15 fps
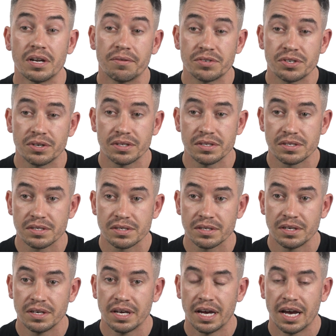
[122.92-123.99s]
Love Shots,
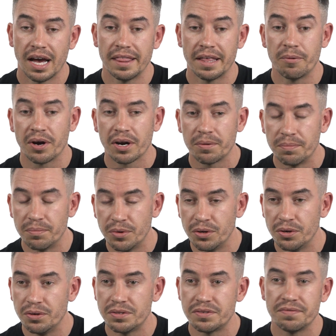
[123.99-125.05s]
and they work on
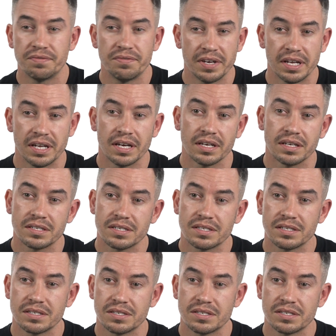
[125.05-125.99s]
moods and feelings.